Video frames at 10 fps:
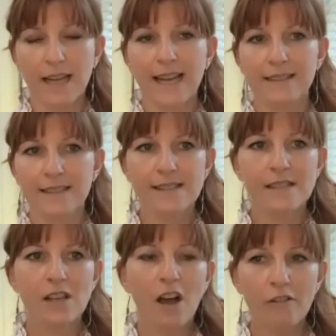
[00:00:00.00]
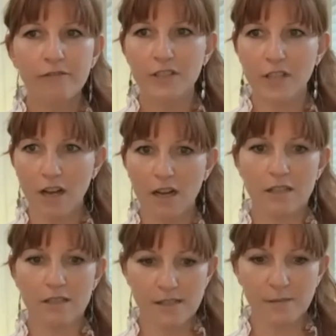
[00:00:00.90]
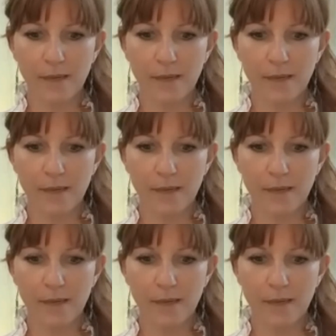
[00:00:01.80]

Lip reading: And this is often caused